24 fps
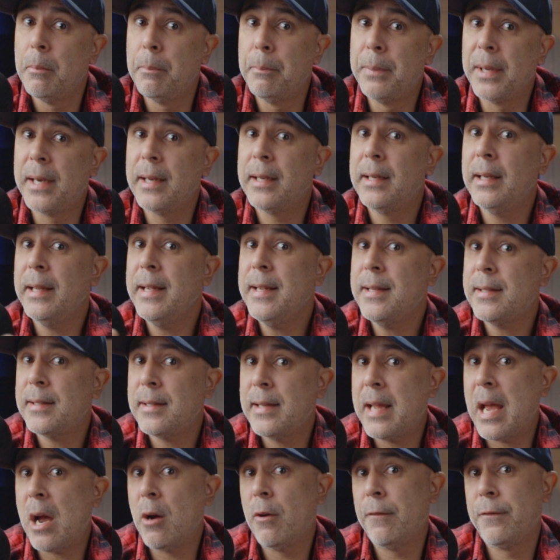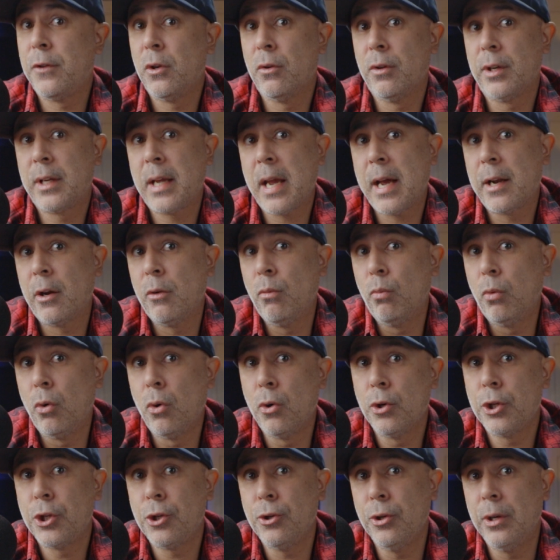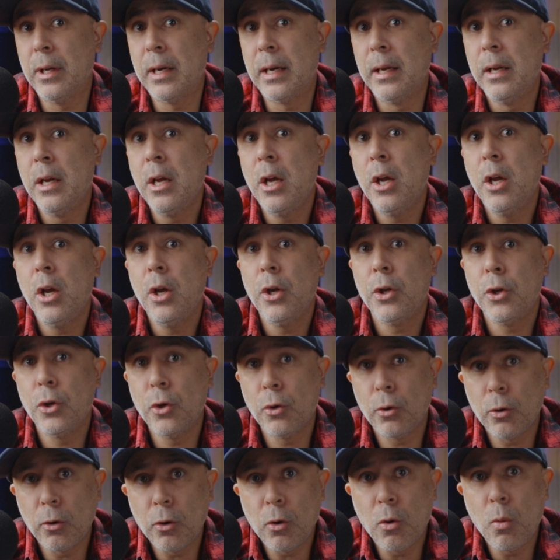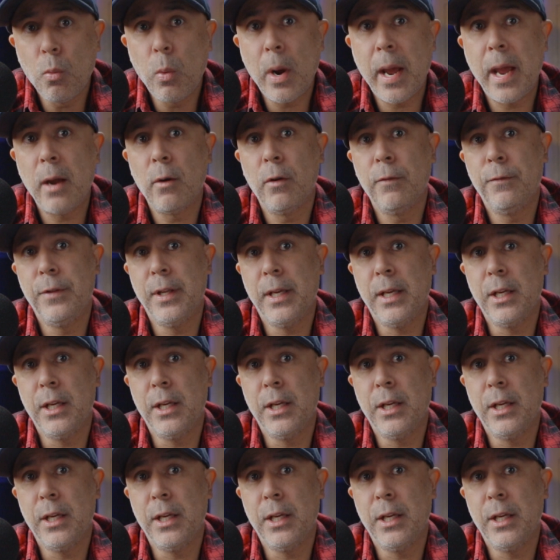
But at least now, if you're a Canon RAW shooter, you're aware of the